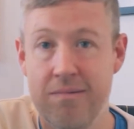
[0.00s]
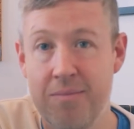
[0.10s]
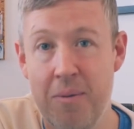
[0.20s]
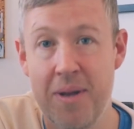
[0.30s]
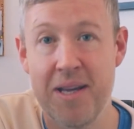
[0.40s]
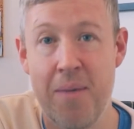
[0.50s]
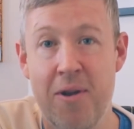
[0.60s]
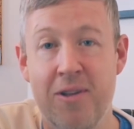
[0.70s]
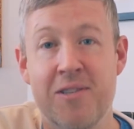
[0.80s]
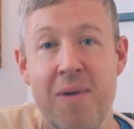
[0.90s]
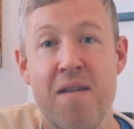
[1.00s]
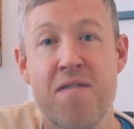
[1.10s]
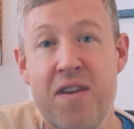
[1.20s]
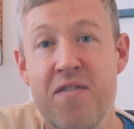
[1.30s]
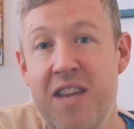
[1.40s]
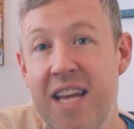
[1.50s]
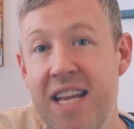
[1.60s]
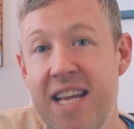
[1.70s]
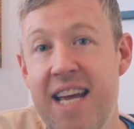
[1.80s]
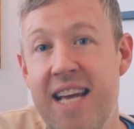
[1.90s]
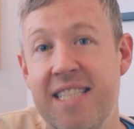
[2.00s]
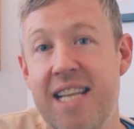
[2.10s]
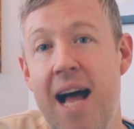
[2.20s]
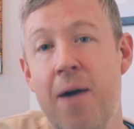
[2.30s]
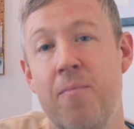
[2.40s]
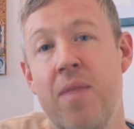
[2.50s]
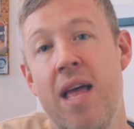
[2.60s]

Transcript: probably coming on to about 15 years now.